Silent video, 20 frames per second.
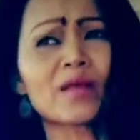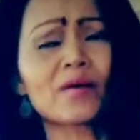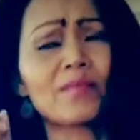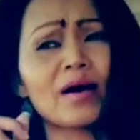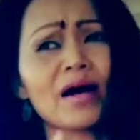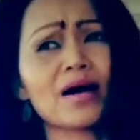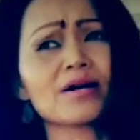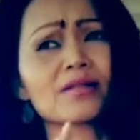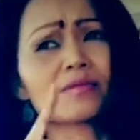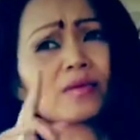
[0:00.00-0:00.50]

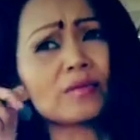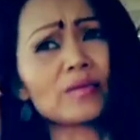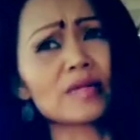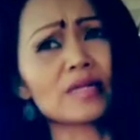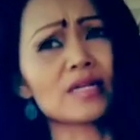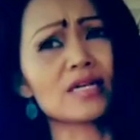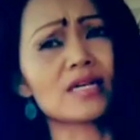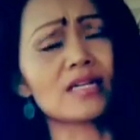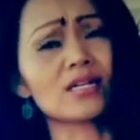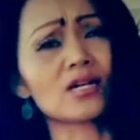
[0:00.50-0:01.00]
my husband
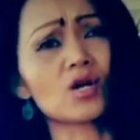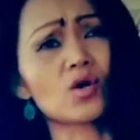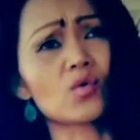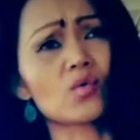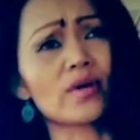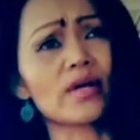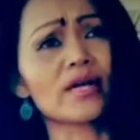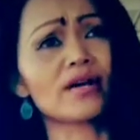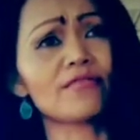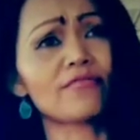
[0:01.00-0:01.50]
was in
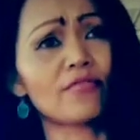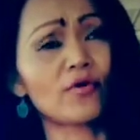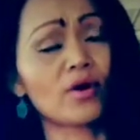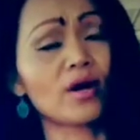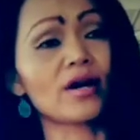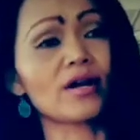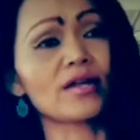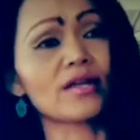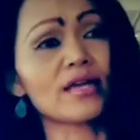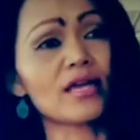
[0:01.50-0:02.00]
Korea for
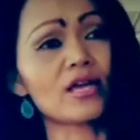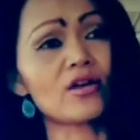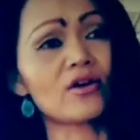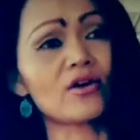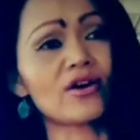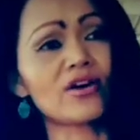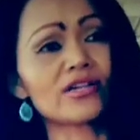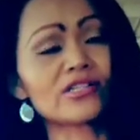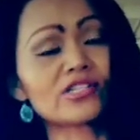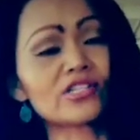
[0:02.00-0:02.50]
a
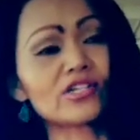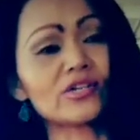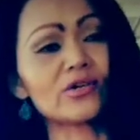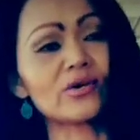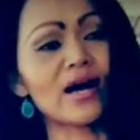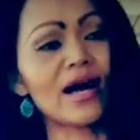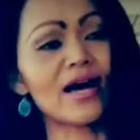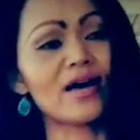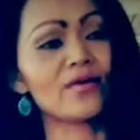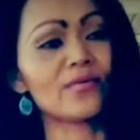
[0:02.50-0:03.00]
year.
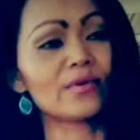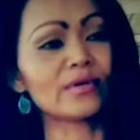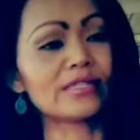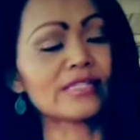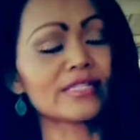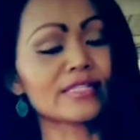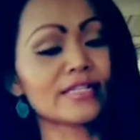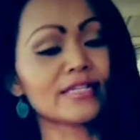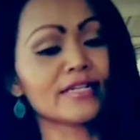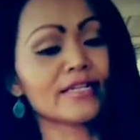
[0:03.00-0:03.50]
So I
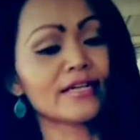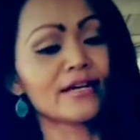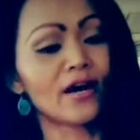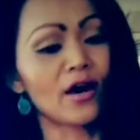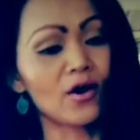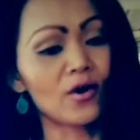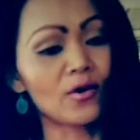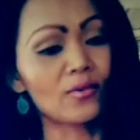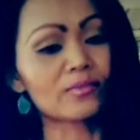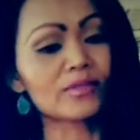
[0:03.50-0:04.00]
was
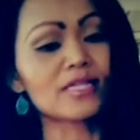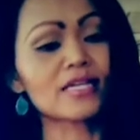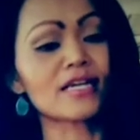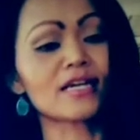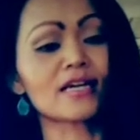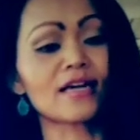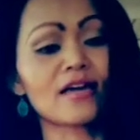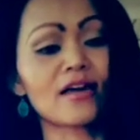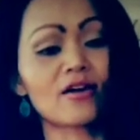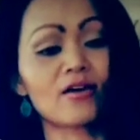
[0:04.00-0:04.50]
home
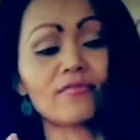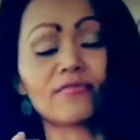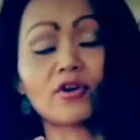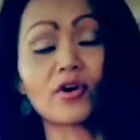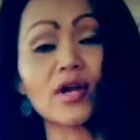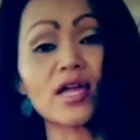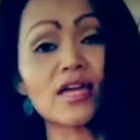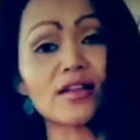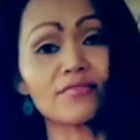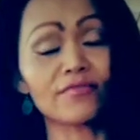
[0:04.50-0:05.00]
taking care of
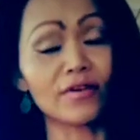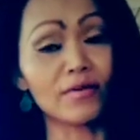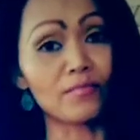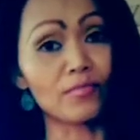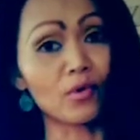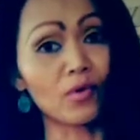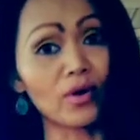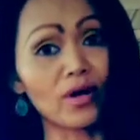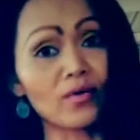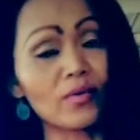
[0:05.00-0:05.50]
our infant
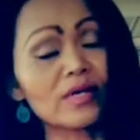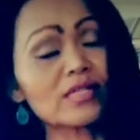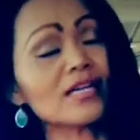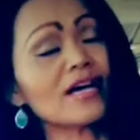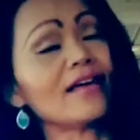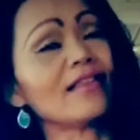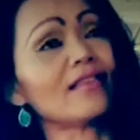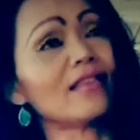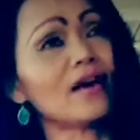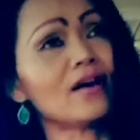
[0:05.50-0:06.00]
boy, which
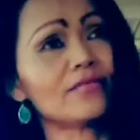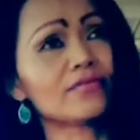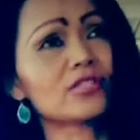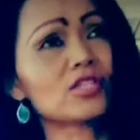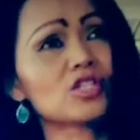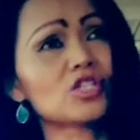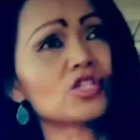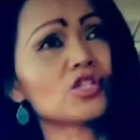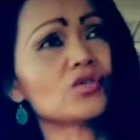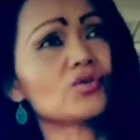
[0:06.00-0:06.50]
I love
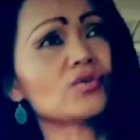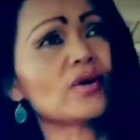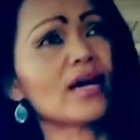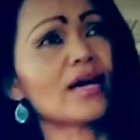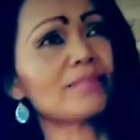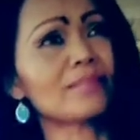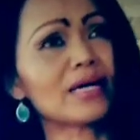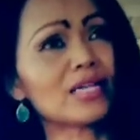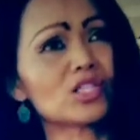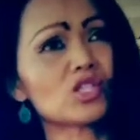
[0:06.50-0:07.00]
to do,
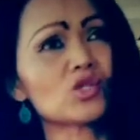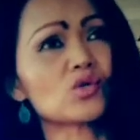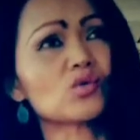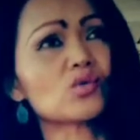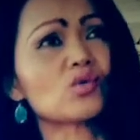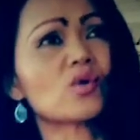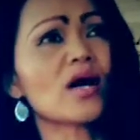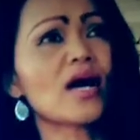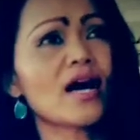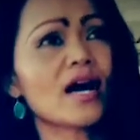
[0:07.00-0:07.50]
and my
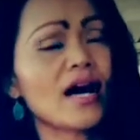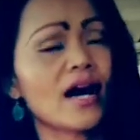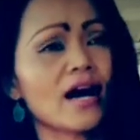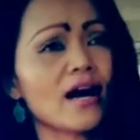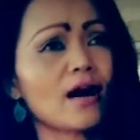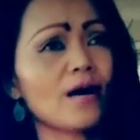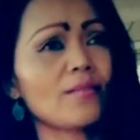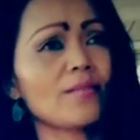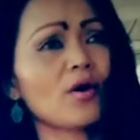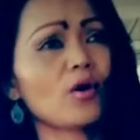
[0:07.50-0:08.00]
two
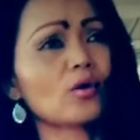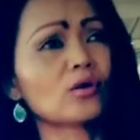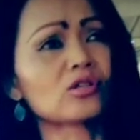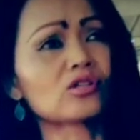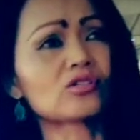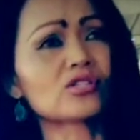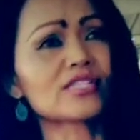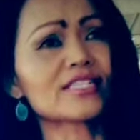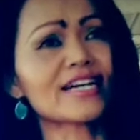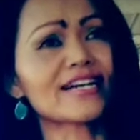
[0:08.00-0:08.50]
um,
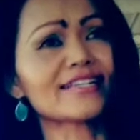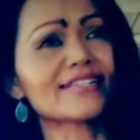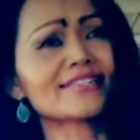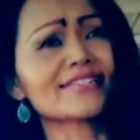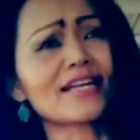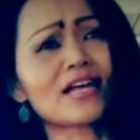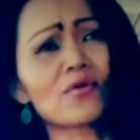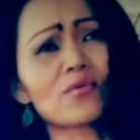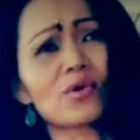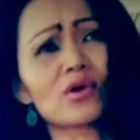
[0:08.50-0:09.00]
older sons.
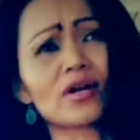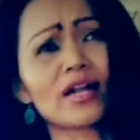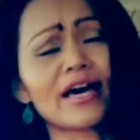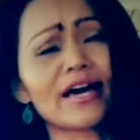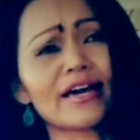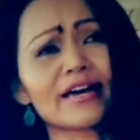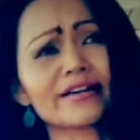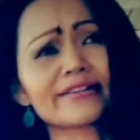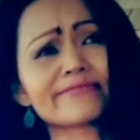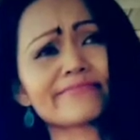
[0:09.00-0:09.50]
They were
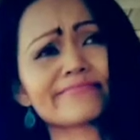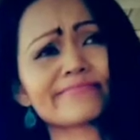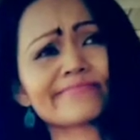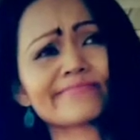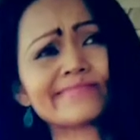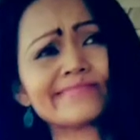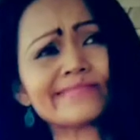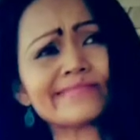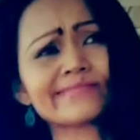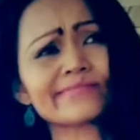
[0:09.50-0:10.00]
like,
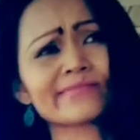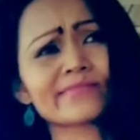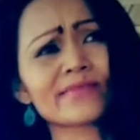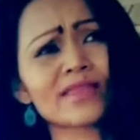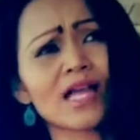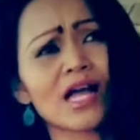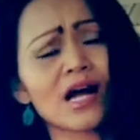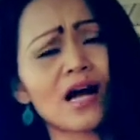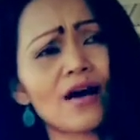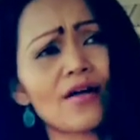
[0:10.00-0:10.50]

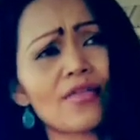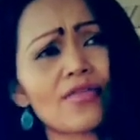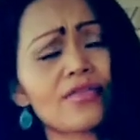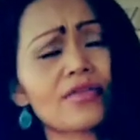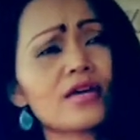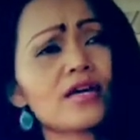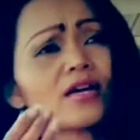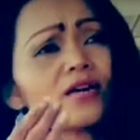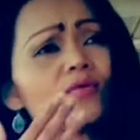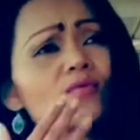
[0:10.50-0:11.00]
I
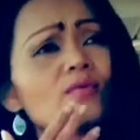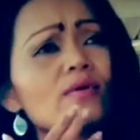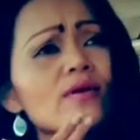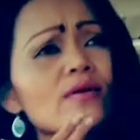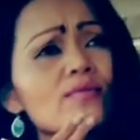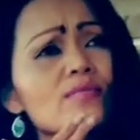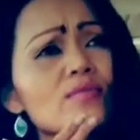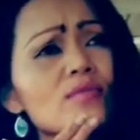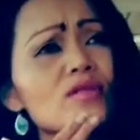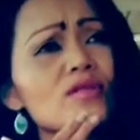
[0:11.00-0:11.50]
think
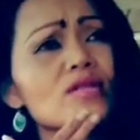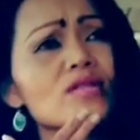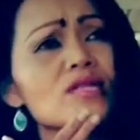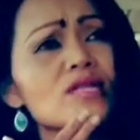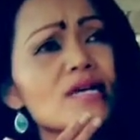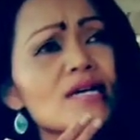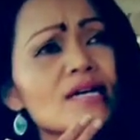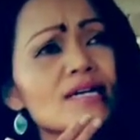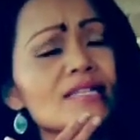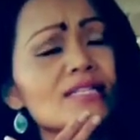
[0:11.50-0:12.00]

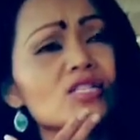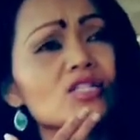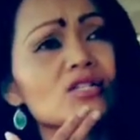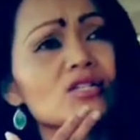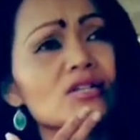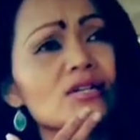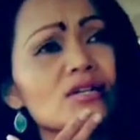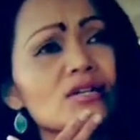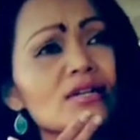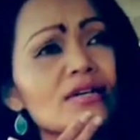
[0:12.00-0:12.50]

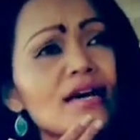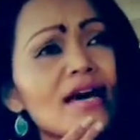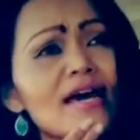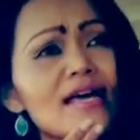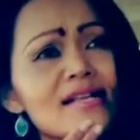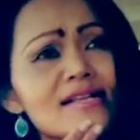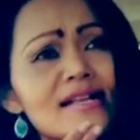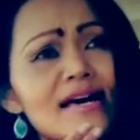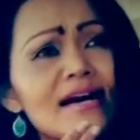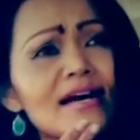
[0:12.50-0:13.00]
six
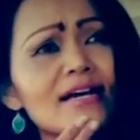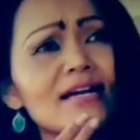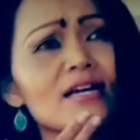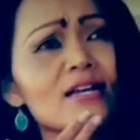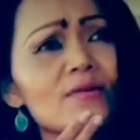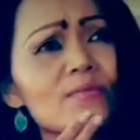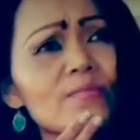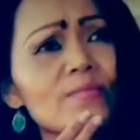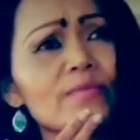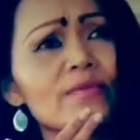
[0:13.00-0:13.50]
and
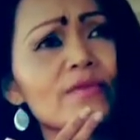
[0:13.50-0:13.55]
nine,